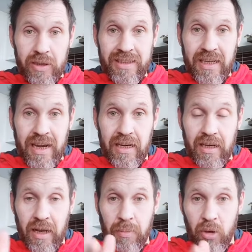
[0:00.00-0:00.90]

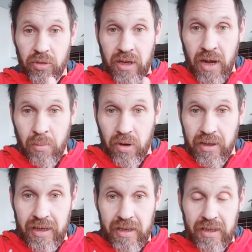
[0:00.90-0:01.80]
excited about the number
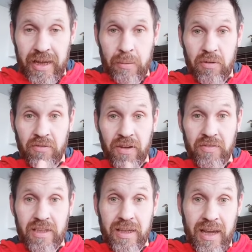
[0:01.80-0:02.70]
that he claimed
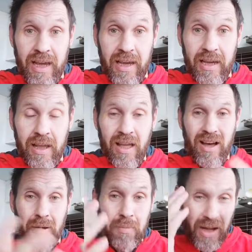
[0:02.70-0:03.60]
50K
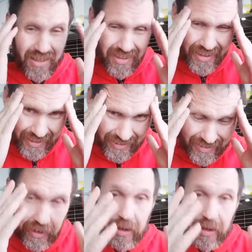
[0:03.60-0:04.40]
a month. Like,